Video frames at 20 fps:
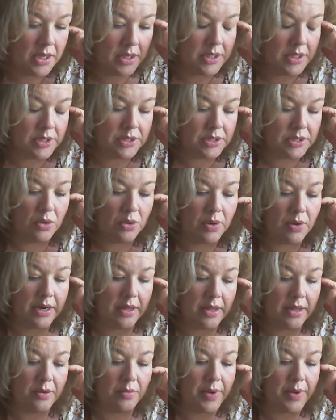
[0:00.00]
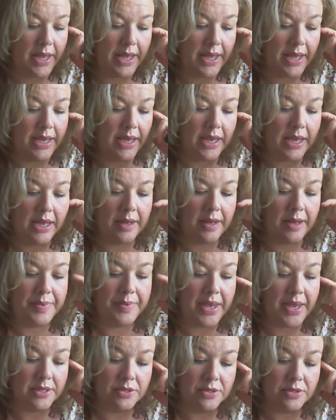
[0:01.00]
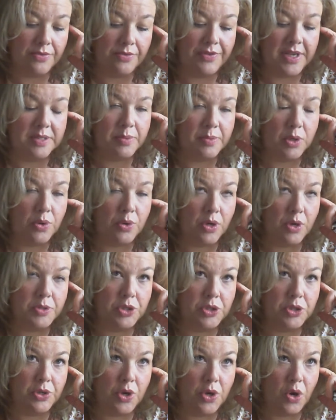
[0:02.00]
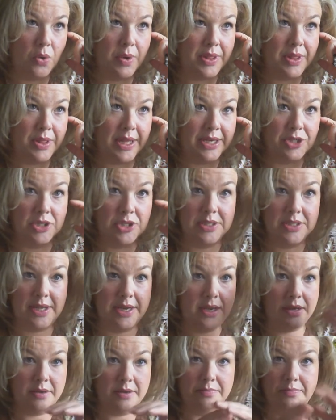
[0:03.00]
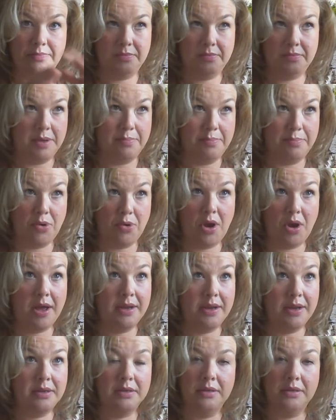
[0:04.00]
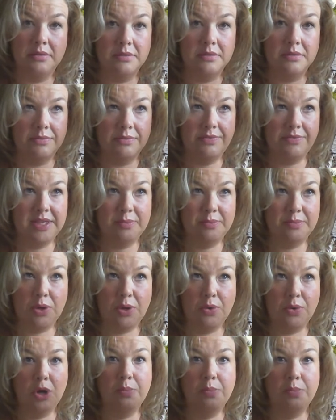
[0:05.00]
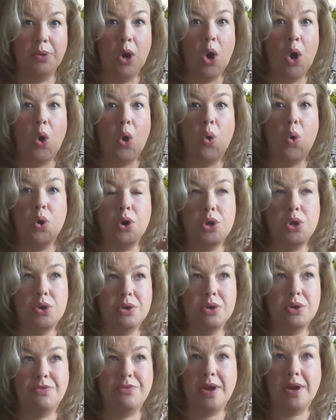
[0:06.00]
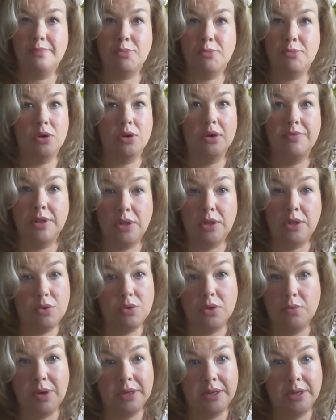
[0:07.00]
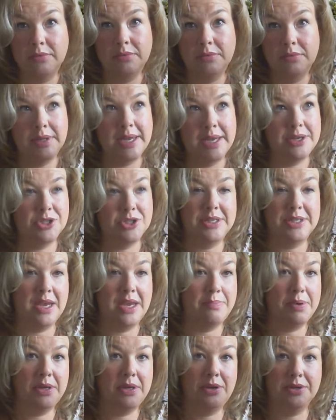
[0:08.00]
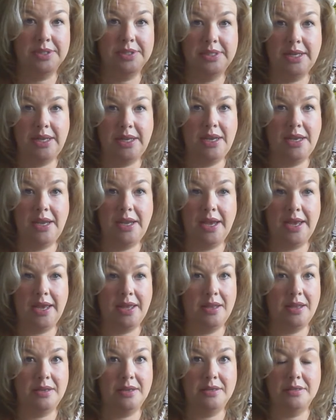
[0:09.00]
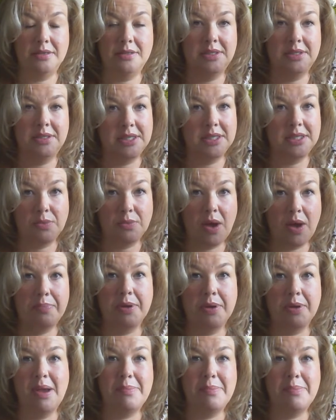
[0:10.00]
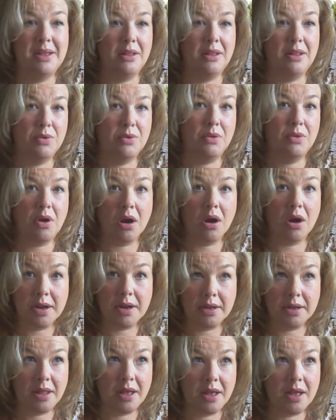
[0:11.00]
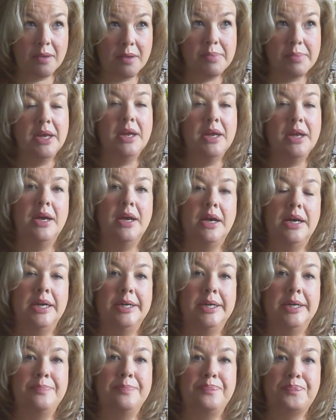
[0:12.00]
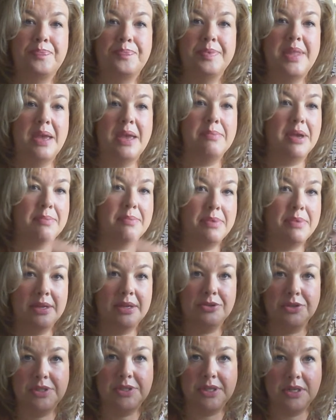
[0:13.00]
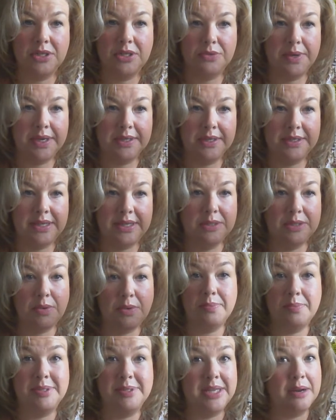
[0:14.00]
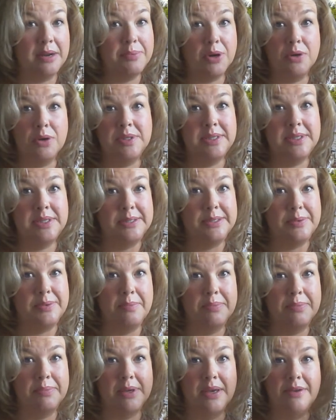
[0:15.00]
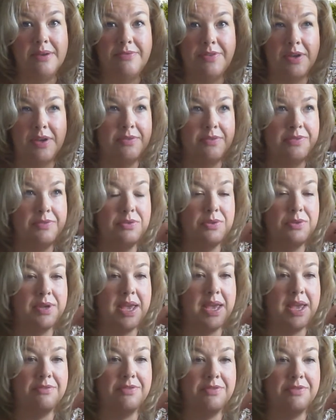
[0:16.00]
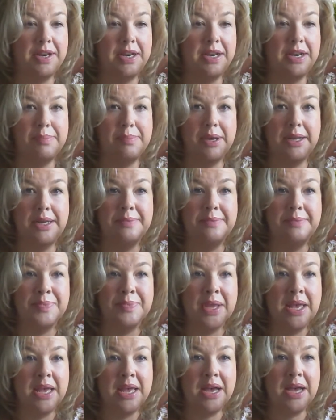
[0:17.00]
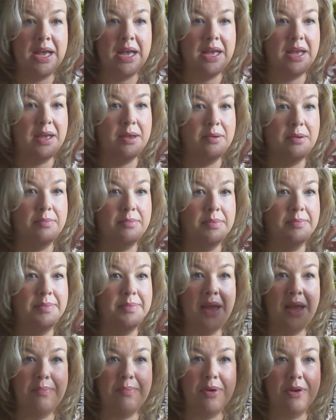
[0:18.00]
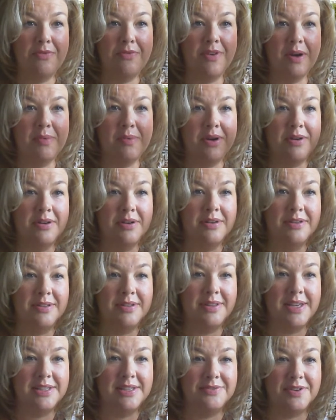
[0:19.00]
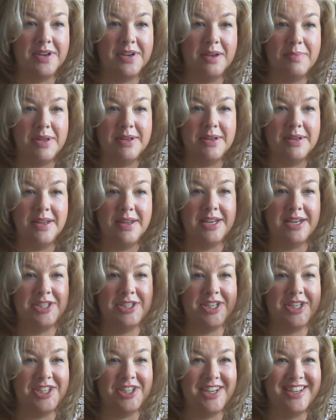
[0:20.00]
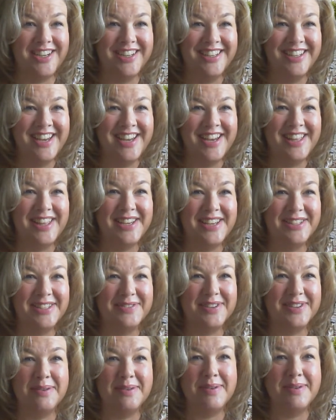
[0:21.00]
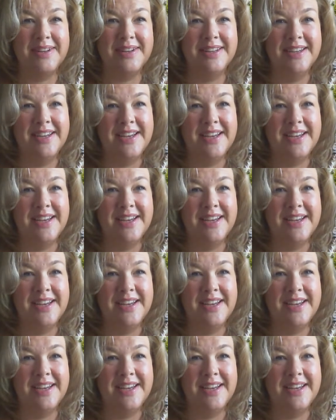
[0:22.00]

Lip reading: So another way, so the Facebook groups, you can go with just like a broad Facebook group, or you can find more of a local one. Like just type in your city and seed swap. There might be a local garden club. They might be interested in doing the seed swap. Set up your own seed swap if you can't find anybody. Hey, Broke Farmer, thanks for coming. Hi, Gigi, thanks for coming.